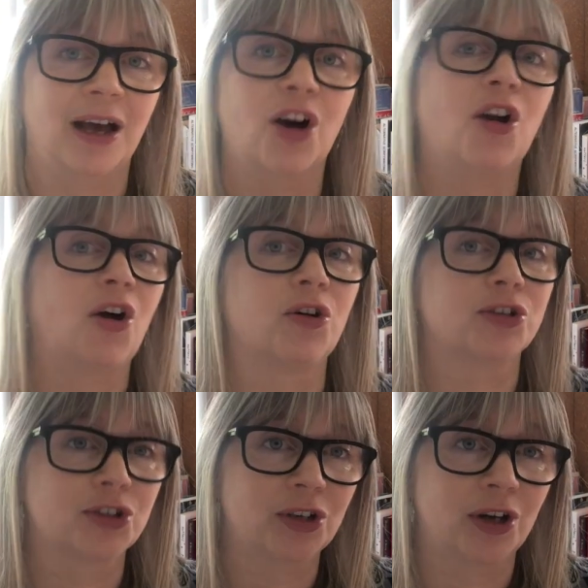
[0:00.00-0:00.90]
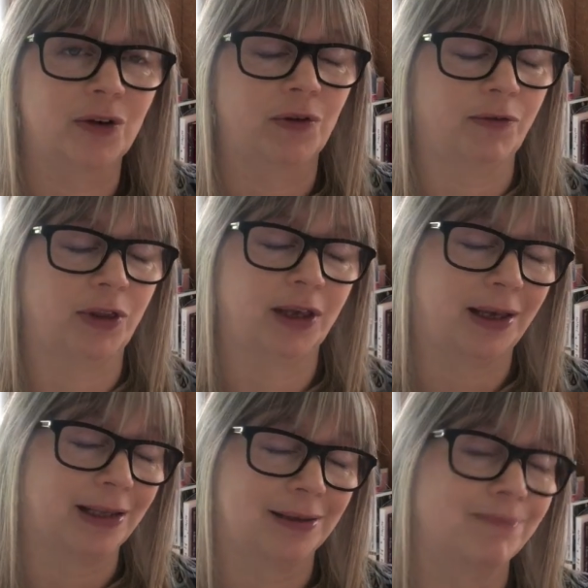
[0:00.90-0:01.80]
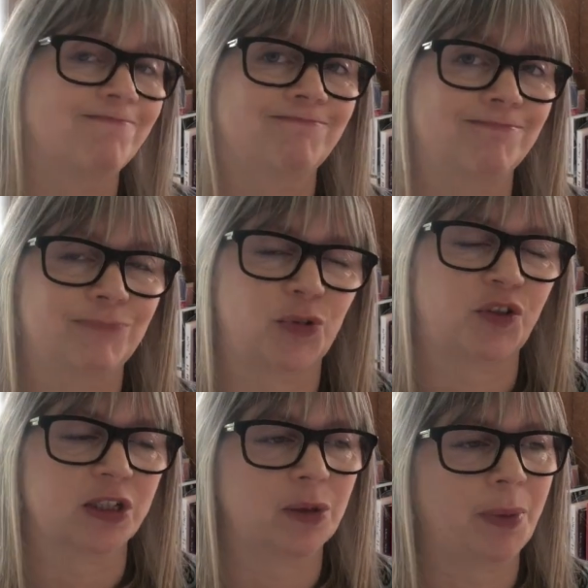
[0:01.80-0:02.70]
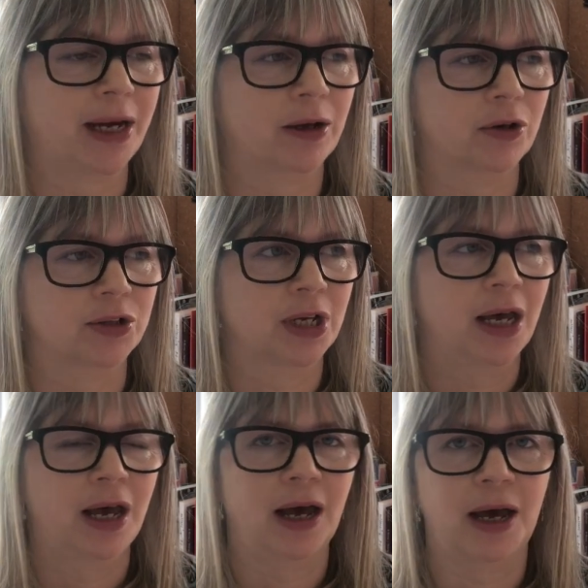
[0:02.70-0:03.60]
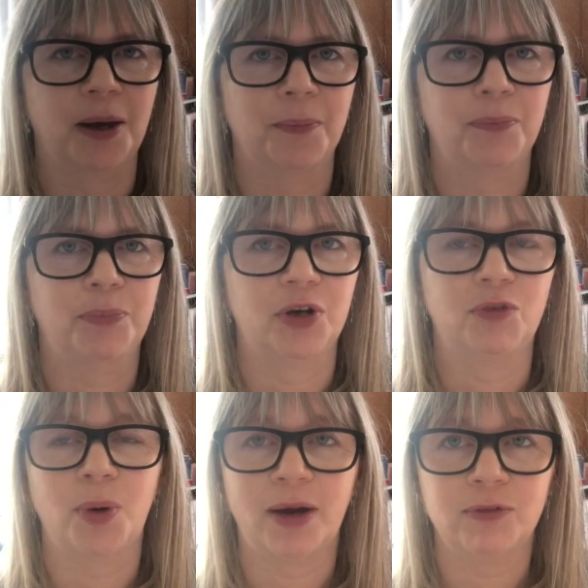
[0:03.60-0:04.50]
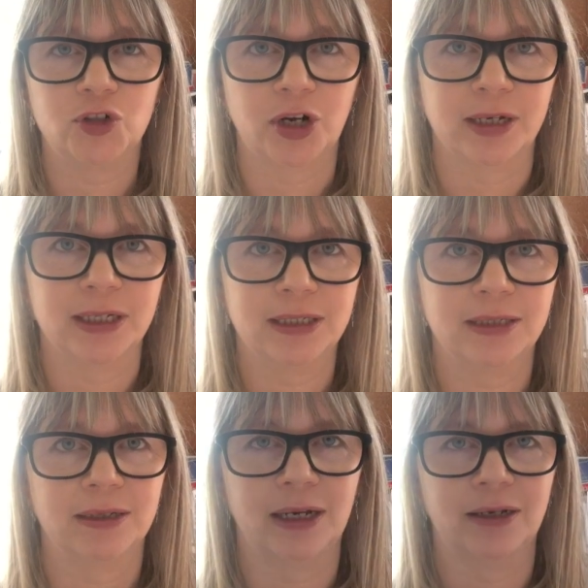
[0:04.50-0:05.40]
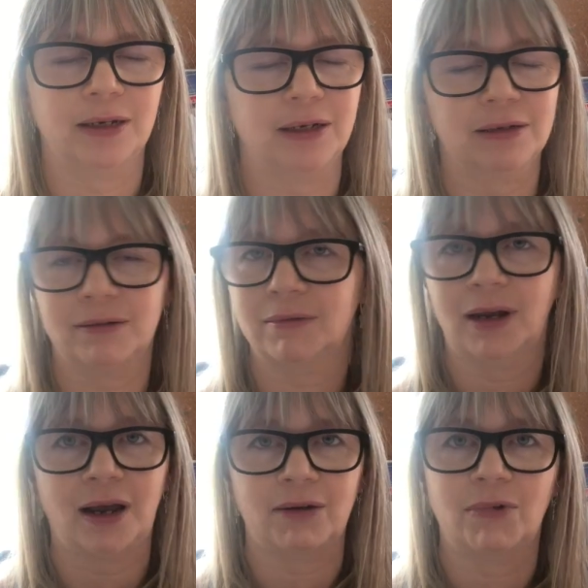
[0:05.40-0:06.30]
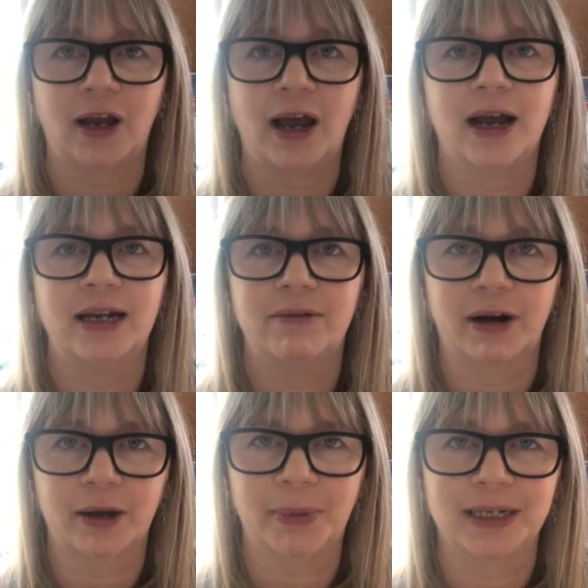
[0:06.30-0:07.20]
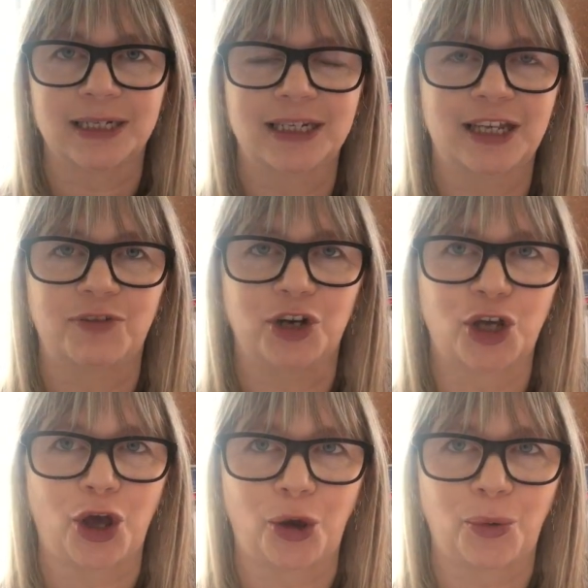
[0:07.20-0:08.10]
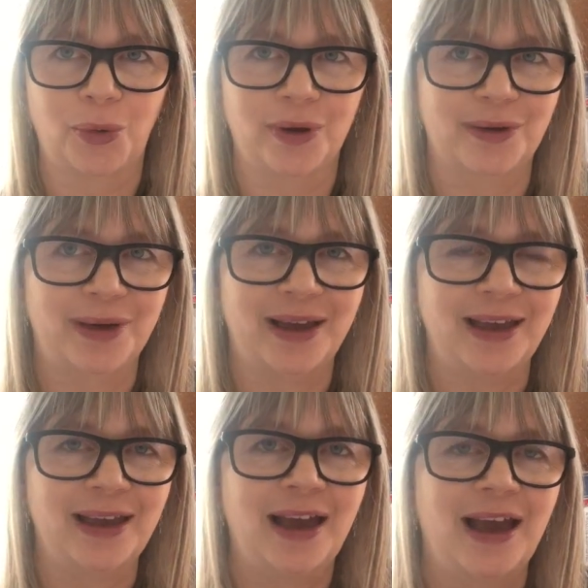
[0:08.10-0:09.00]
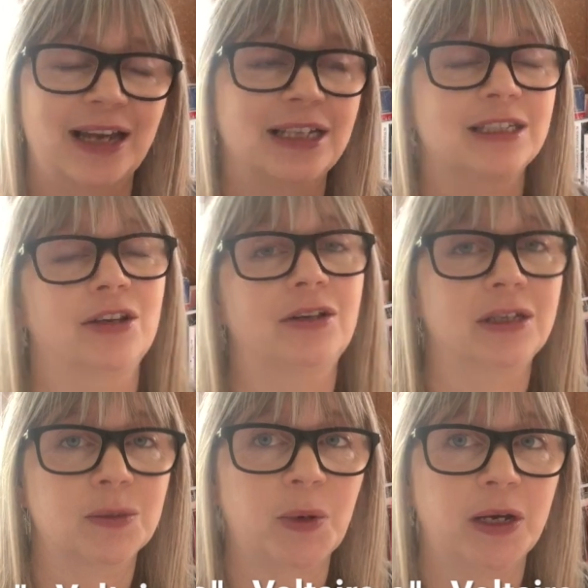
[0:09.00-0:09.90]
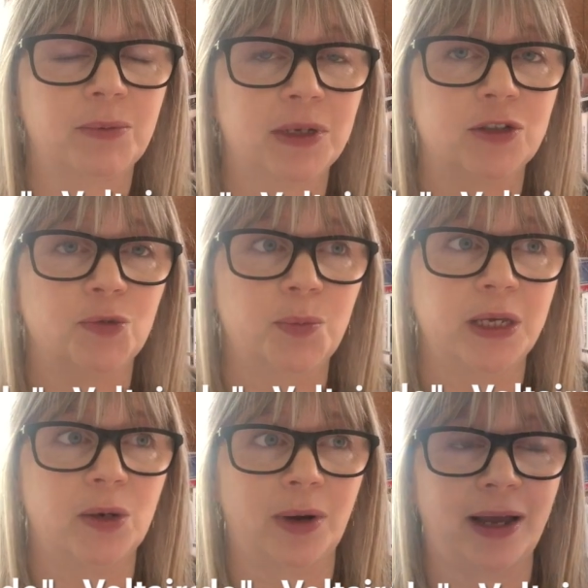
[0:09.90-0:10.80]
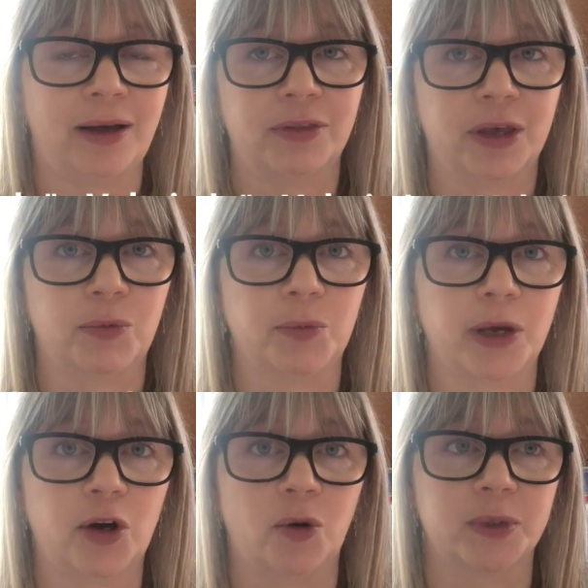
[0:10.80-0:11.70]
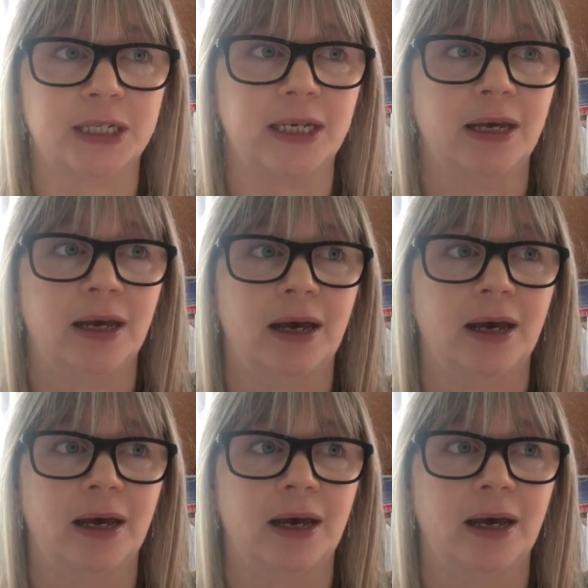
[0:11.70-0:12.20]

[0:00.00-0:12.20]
a gloss over everything, hence Professor Pangloss. But if you haven't tried it, and I highly recommend it, give it a go. Okay, and it certainly inspired me to be quite out there with my comedy,